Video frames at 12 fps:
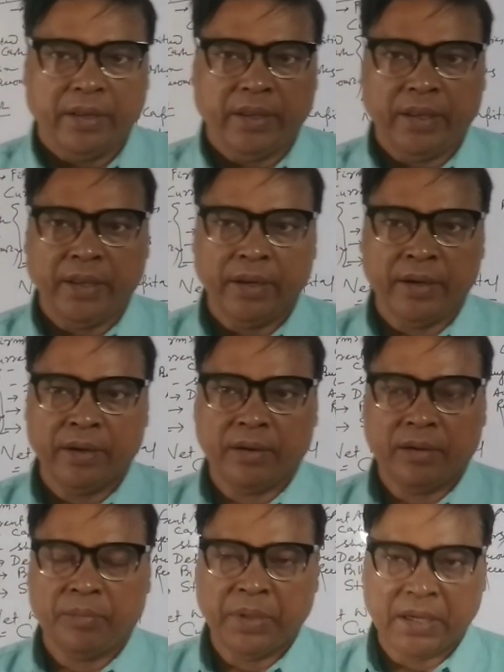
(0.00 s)
in
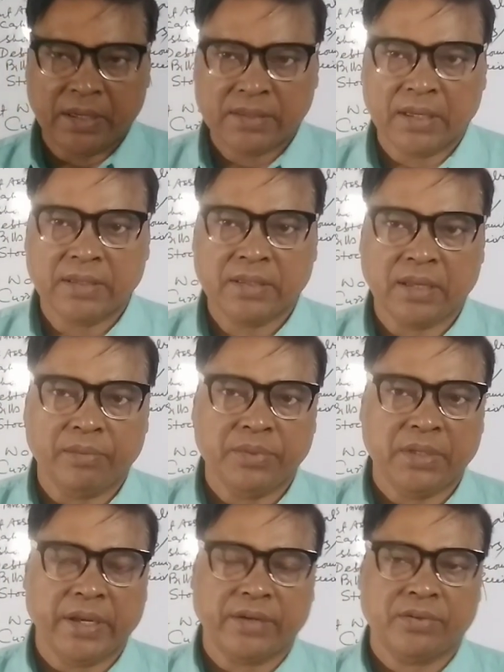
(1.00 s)
financial
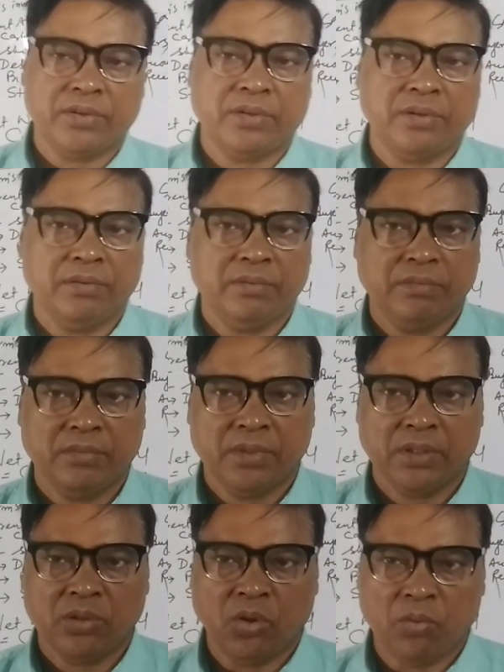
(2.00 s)
subjects,
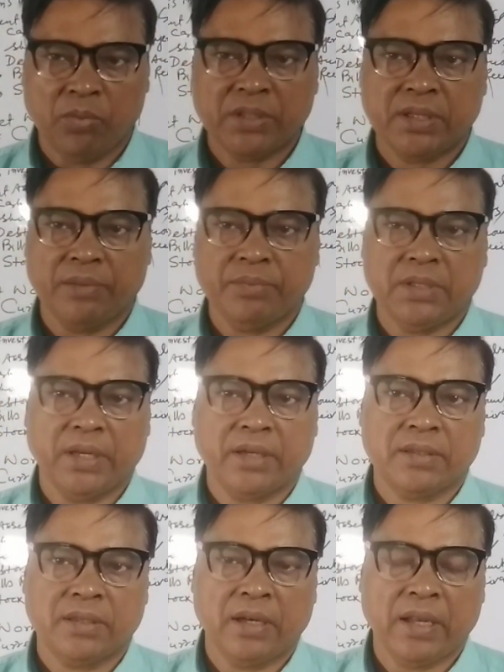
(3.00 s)
commerce
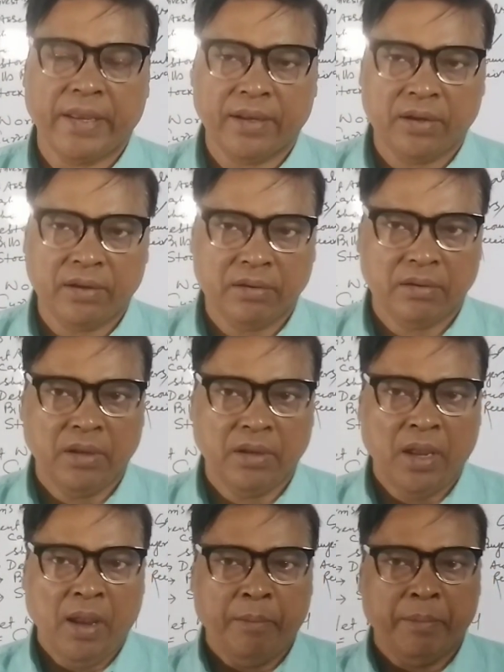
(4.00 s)
subjects like
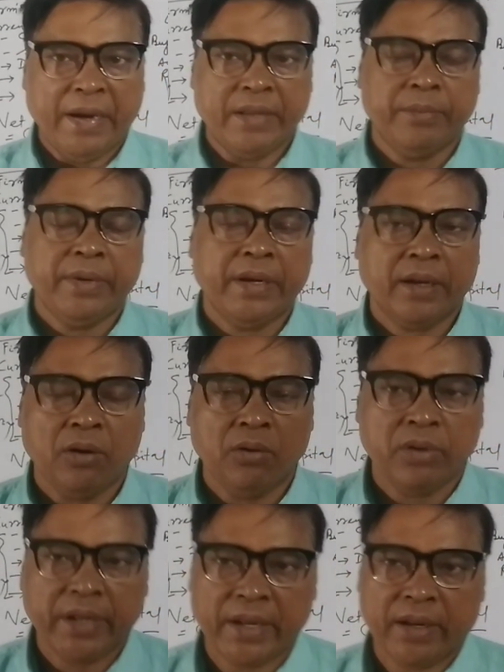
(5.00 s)
management
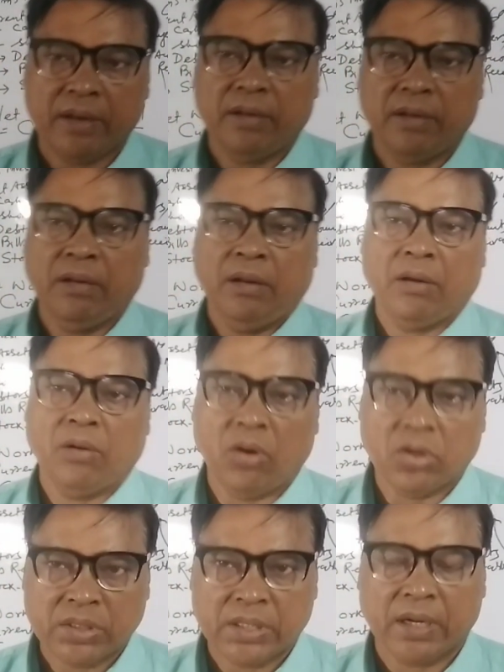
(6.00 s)
accounting,
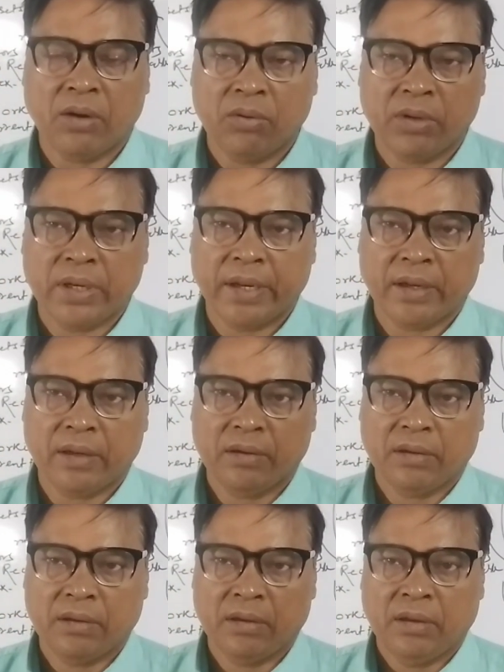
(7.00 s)
cost accounting,
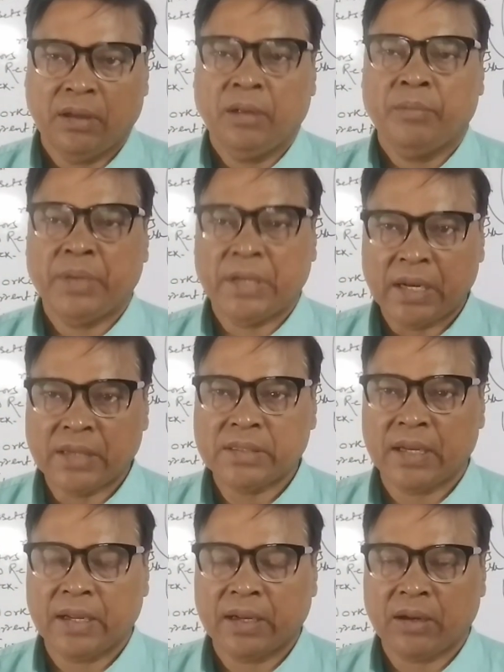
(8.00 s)

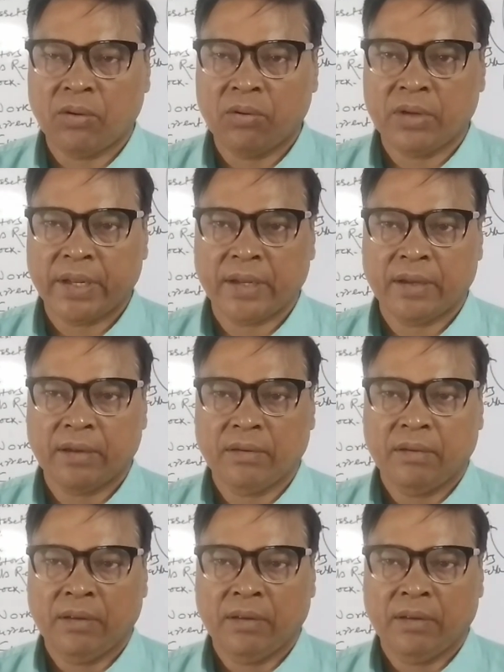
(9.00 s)
financial accounting,